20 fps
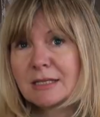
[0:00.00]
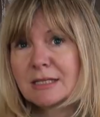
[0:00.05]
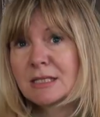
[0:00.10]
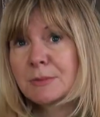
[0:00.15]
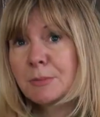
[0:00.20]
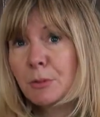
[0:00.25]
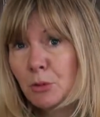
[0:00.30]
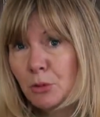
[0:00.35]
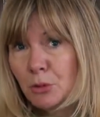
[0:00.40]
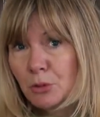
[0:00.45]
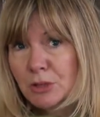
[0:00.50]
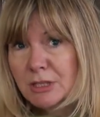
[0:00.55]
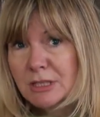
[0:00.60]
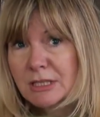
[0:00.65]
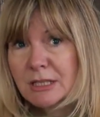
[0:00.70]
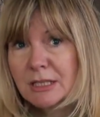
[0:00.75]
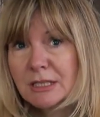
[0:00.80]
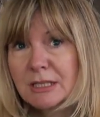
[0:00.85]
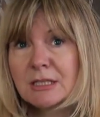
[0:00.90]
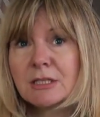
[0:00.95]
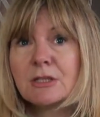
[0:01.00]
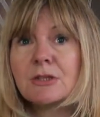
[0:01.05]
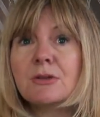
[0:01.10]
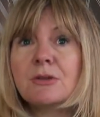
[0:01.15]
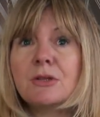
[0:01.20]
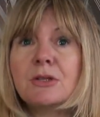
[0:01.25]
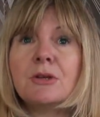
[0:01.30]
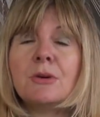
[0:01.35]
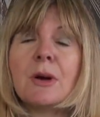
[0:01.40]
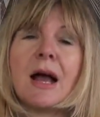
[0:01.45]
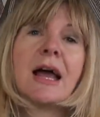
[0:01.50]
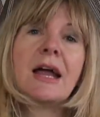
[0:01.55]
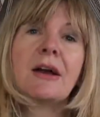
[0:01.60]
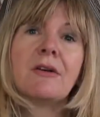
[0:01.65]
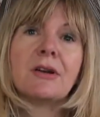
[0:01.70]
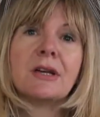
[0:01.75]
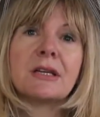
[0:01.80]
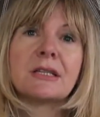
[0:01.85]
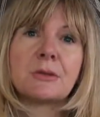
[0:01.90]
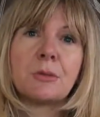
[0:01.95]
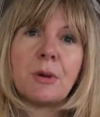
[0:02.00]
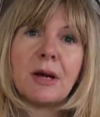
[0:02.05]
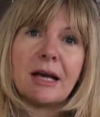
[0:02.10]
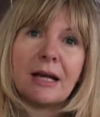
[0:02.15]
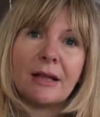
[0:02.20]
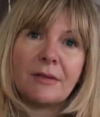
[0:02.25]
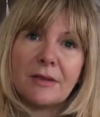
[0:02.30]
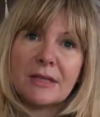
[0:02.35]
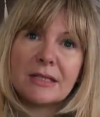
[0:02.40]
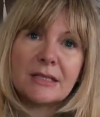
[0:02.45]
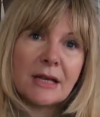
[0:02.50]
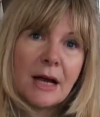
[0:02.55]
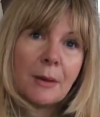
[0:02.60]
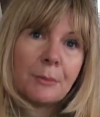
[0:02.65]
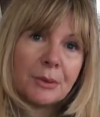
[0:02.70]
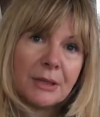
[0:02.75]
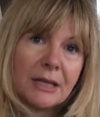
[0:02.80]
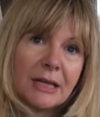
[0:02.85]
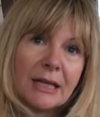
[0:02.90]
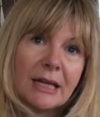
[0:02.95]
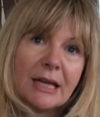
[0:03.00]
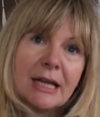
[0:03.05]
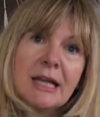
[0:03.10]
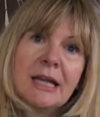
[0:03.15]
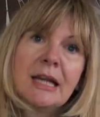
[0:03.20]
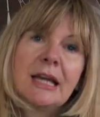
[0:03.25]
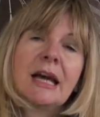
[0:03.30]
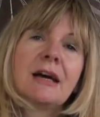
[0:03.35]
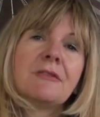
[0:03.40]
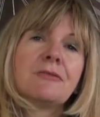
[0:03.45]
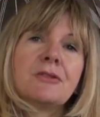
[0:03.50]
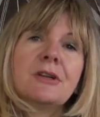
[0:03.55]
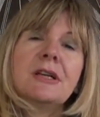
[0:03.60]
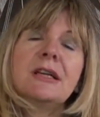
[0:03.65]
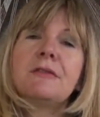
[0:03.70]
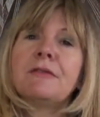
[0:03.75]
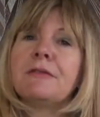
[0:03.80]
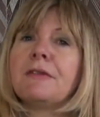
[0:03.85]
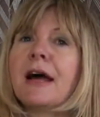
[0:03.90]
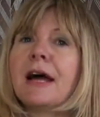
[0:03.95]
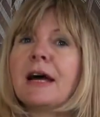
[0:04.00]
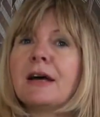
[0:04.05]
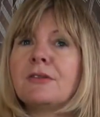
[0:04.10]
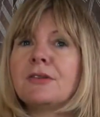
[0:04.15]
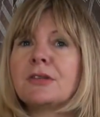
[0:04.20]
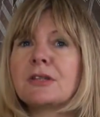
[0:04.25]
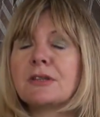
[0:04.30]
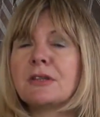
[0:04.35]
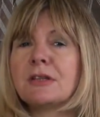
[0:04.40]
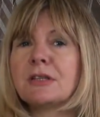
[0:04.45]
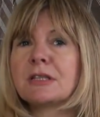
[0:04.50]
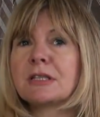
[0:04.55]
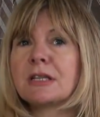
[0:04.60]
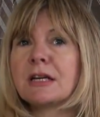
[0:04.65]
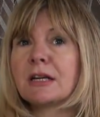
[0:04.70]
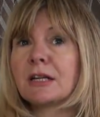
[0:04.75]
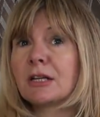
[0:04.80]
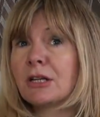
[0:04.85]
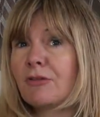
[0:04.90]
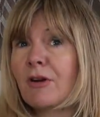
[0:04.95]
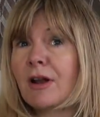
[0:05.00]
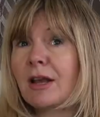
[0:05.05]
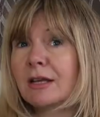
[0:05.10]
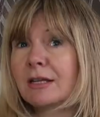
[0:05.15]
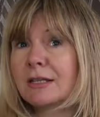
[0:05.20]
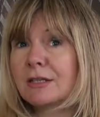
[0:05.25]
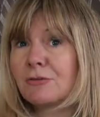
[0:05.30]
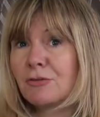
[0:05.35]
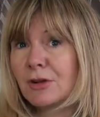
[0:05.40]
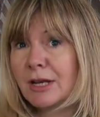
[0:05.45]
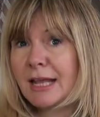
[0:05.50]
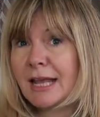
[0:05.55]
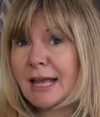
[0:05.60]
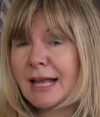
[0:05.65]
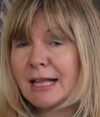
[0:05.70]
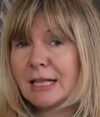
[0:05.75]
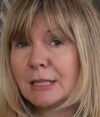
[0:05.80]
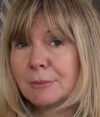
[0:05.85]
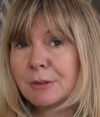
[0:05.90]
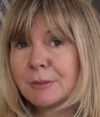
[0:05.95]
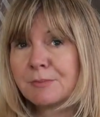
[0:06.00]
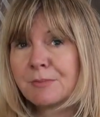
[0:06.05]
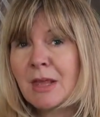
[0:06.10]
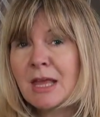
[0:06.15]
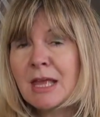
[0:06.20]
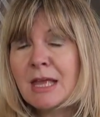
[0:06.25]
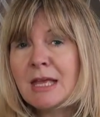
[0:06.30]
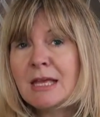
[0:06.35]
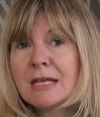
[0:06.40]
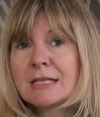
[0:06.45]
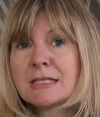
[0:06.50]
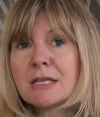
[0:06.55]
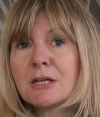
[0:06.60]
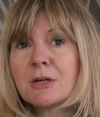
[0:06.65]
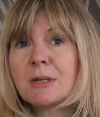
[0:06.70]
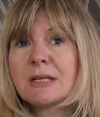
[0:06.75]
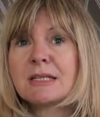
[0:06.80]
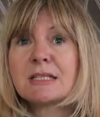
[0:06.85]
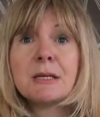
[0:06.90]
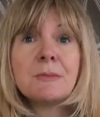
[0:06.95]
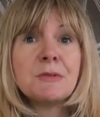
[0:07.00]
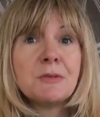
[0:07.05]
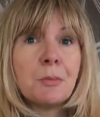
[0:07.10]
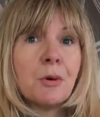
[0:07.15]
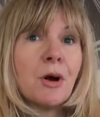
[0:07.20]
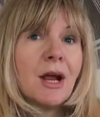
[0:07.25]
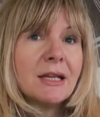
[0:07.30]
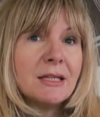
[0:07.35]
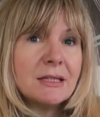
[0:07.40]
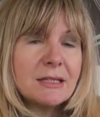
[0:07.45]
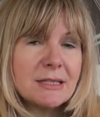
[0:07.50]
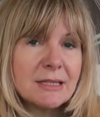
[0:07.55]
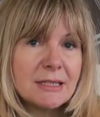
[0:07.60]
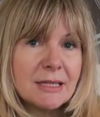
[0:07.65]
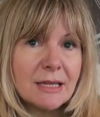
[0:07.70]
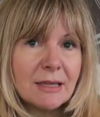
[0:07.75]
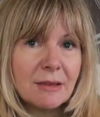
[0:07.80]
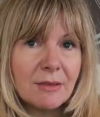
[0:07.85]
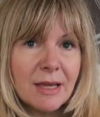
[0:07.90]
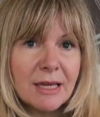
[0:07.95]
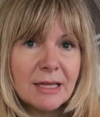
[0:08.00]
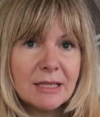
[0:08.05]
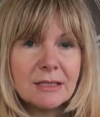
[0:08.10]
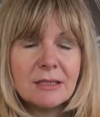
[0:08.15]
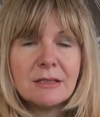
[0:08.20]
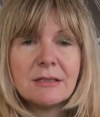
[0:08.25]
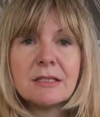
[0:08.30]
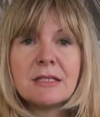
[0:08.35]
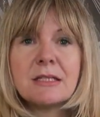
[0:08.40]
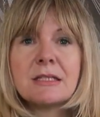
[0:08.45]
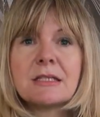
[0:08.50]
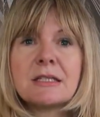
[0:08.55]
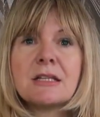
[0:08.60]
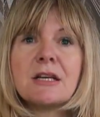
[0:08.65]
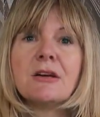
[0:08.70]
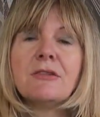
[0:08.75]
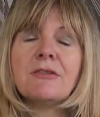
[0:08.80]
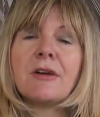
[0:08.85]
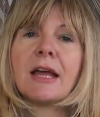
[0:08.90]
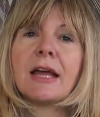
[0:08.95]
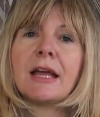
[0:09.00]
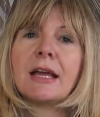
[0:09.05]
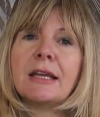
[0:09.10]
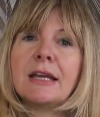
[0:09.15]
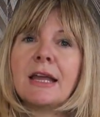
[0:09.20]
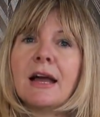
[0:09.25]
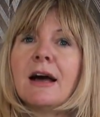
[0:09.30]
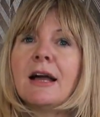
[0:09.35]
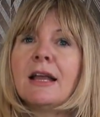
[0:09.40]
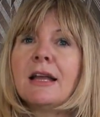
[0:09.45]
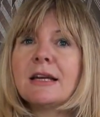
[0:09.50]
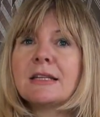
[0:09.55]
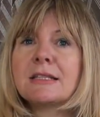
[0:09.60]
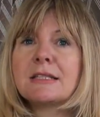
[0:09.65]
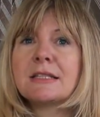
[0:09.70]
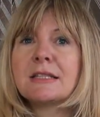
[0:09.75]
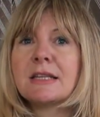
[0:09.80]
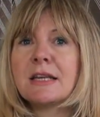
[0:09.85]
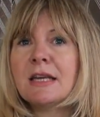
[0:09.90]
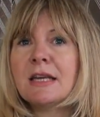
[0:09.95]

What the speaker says: sport are two new areas where this company have really found that chlorella can really help. So in terms of pregnancy, they conducted a survey and it highlighted